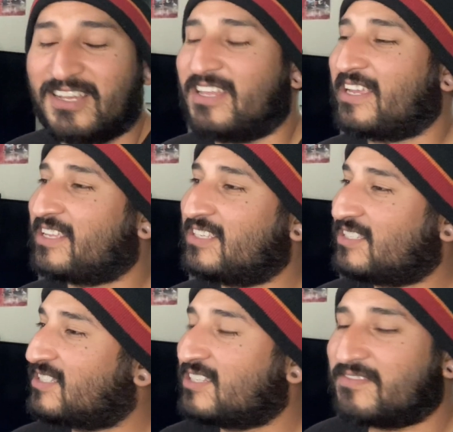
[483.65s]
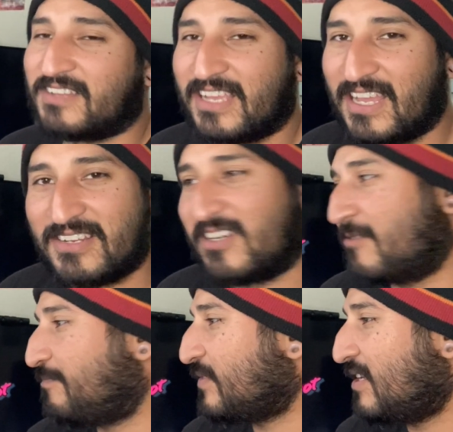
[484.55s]
Like, it's just stuff like, I don't
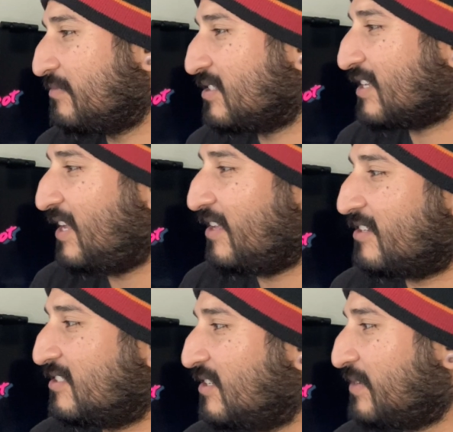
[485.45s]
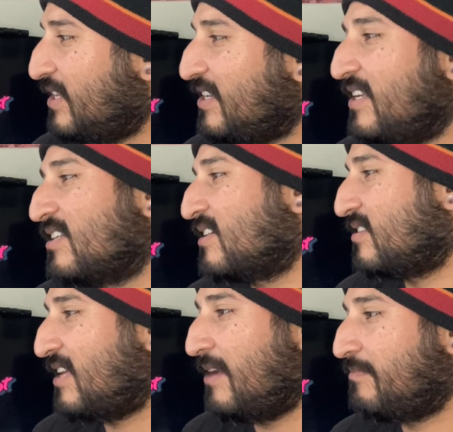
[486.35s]
know. I'm getting heated because
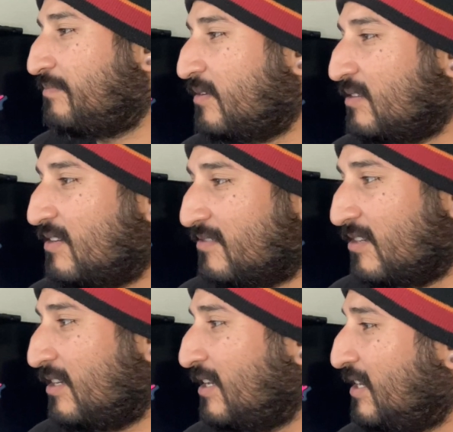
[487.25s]
of that, but whatever.